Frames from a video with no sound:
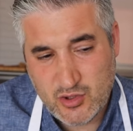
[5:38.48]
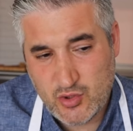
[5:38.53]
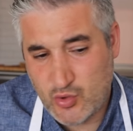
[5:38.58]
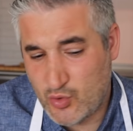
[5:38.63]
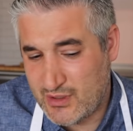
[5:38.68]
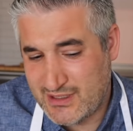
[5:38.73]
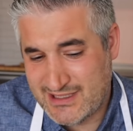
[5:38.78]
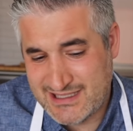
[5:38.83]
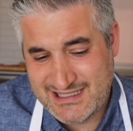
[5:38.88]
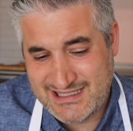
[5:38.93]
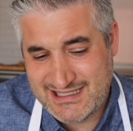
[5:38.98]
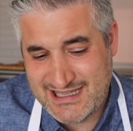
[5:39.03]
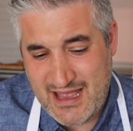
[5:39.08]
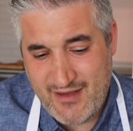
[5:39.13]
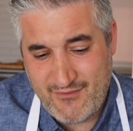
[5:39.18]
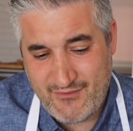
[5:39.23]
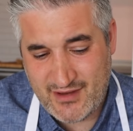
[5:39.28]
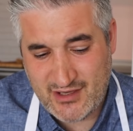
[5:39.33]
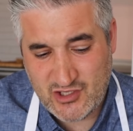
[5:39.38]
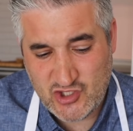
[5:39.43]
doing
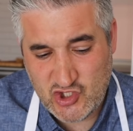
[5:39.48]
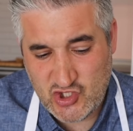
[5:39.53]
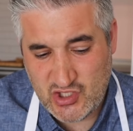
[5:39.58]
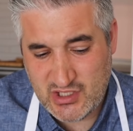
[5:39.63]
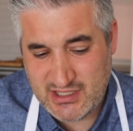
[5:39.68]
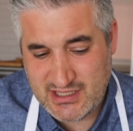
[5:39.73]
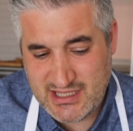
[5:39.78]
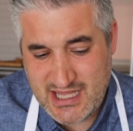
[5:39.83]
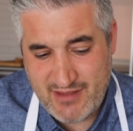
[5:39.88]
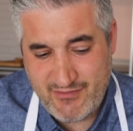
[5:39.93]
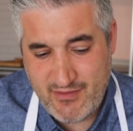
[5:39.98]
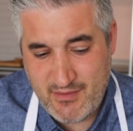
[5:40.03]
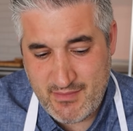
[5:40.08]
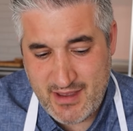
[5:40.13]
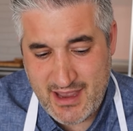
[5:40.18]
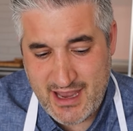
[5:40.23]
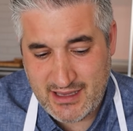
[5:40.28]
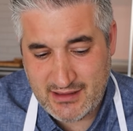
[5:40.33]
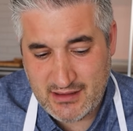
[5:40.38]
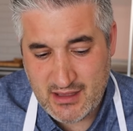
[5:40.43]
something she never
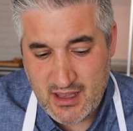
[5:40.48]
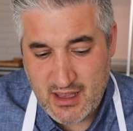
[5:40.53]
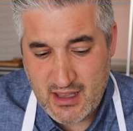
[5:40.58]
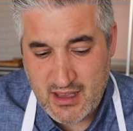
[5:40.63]
made.